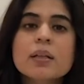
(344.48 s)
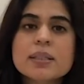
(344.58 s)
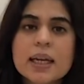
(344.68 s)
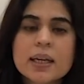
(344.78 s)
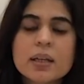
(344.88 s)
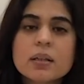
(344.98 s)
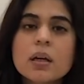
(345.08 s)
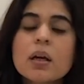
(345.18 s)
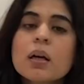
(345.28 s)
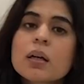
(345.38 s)
Second,
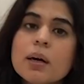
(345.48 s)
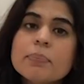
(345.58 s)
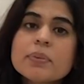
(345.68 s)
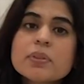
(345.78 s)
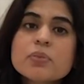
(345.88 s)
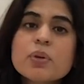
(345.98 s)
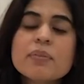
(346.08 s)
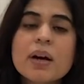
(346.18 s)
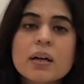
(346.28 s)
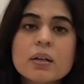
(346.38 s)
couples who
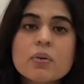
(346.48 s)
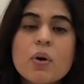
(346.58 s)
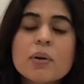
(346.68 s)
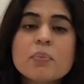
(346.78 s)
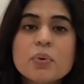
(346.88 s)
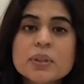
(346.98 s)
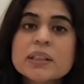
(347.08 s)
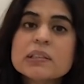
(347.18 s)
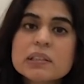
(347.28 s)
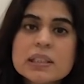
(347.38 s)
have undergone more
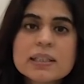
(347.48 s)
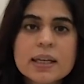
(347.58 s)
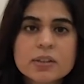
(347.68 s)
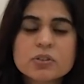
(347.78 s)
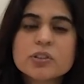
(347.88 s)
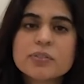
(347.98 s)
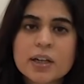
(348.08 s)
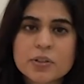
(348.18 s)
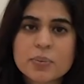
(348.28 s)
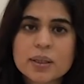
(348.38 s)
than 3 cycles of
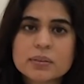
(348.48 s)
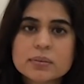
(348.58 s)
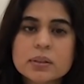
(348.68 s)
IUI.